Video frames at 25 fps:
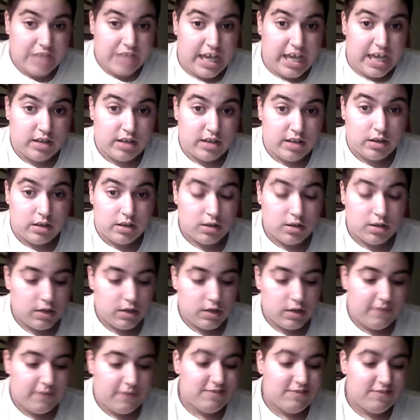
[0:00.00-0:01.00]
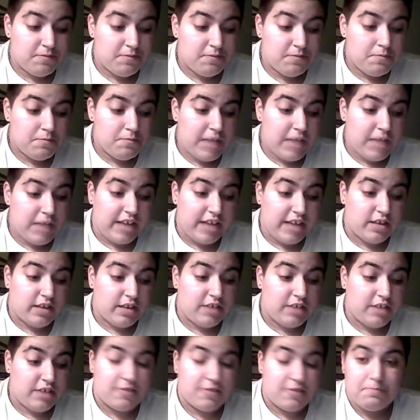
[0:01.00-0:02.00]
and and
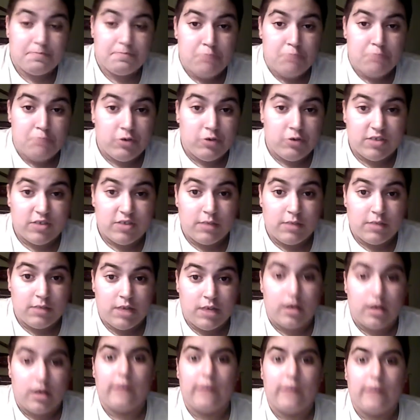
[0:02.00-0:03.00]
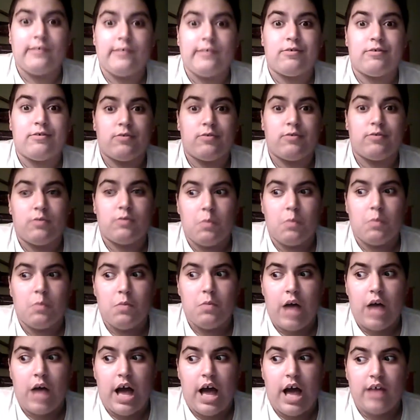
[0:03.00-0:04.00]
it's mostly because
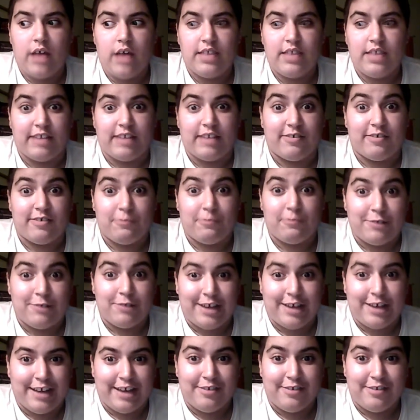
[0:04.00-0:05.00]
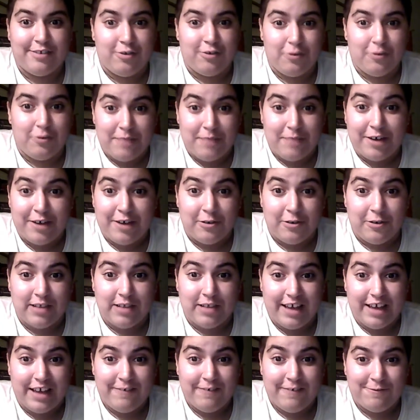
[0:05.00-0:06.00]
that's what I had to do my whole
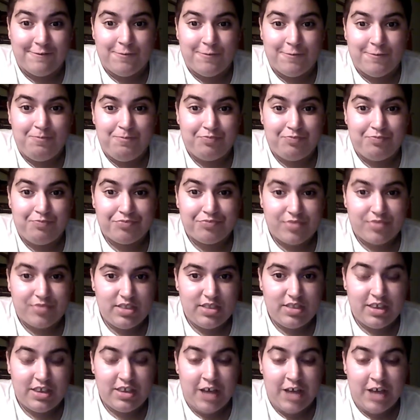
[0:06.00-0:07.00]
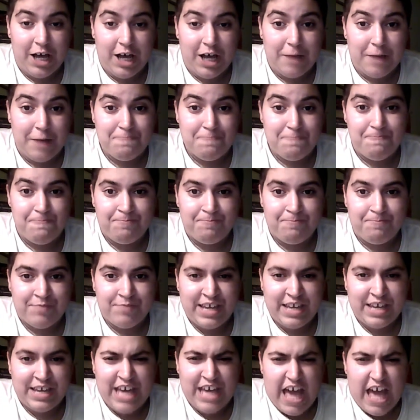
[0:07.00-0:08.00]
life. Um,
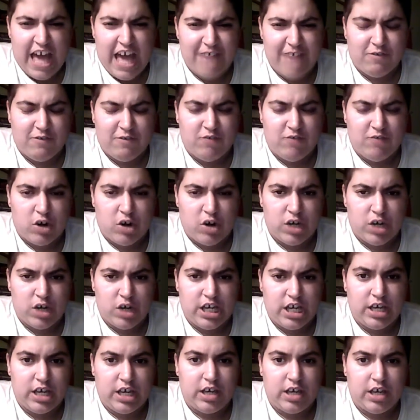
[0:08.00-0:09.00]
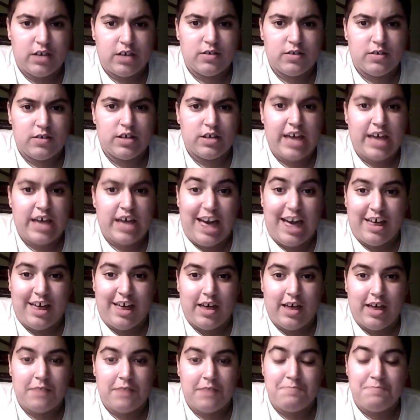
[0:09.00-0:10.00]
I have a very
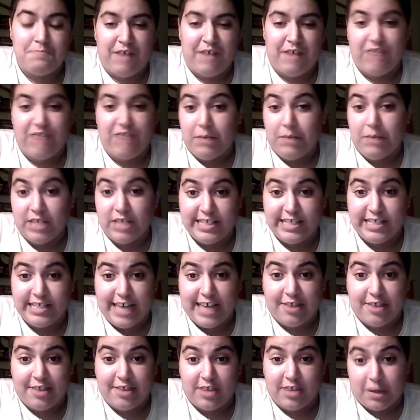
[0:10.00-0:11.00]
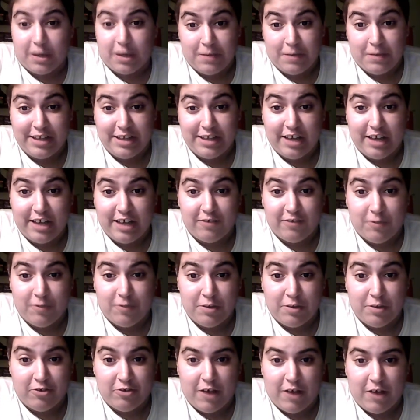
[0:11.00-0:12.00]
my family's ethnic. My dad's from
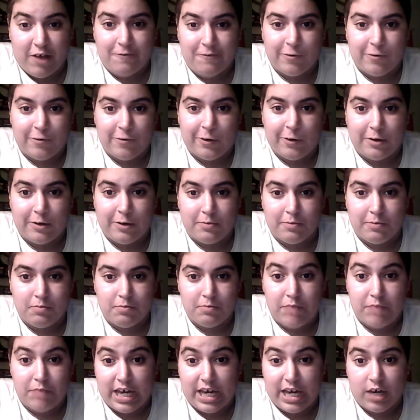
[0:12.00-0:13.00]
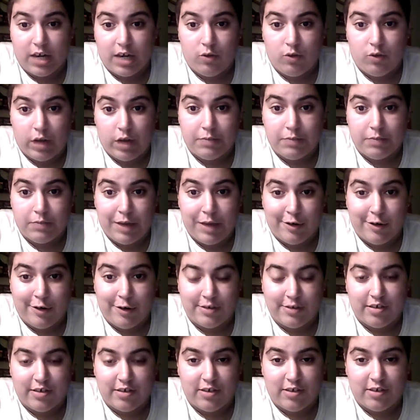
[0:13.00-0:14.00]
El Salvador and my
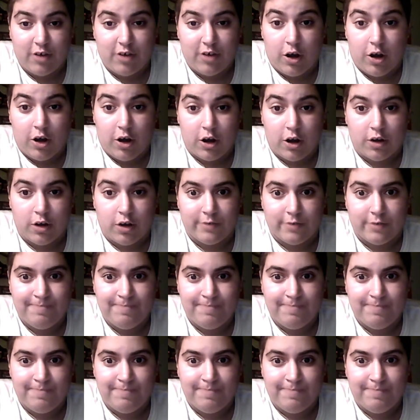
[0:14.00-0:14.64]
grandparents are